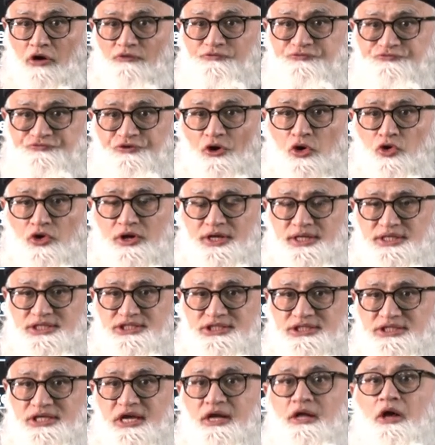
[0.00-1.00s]

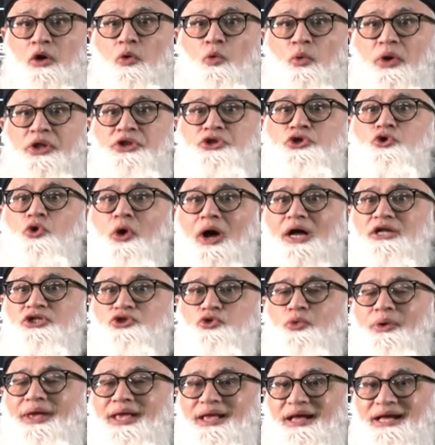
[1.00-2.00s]
focus when you are
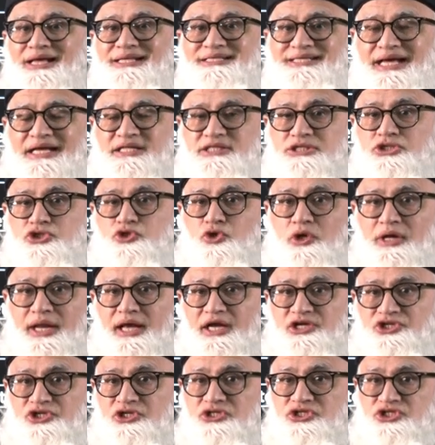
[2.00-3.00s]
doing a debtors
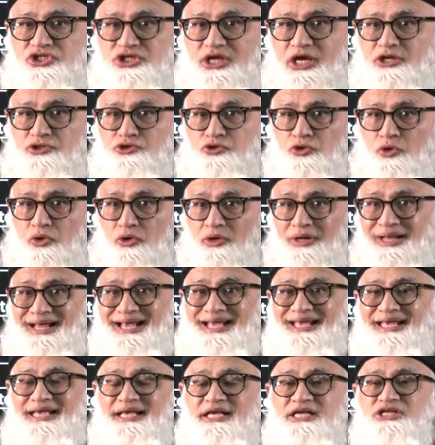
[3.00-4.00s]
collection schedule
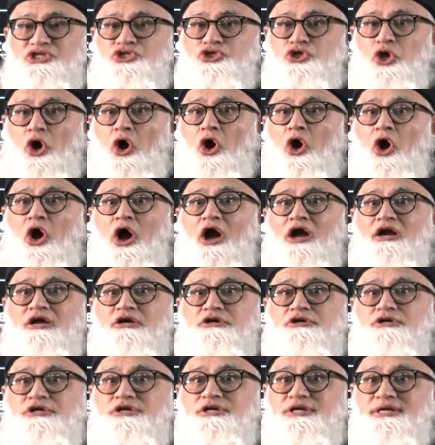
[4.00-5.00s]
is your
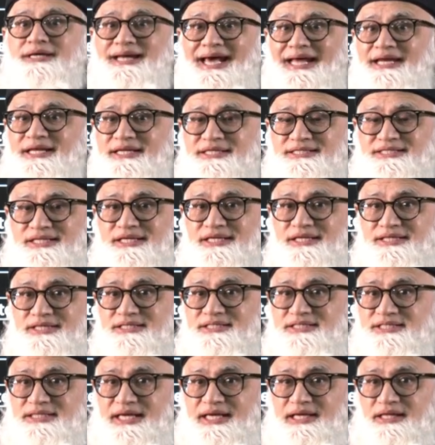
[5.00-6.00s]
credit
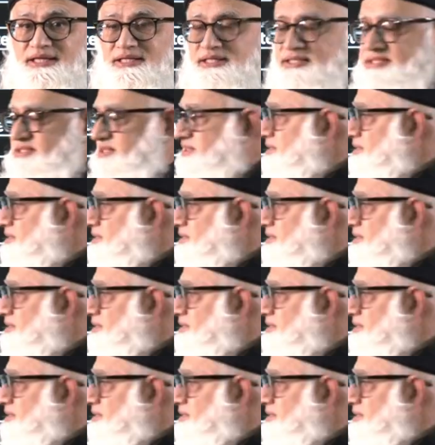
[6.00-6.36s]
sales.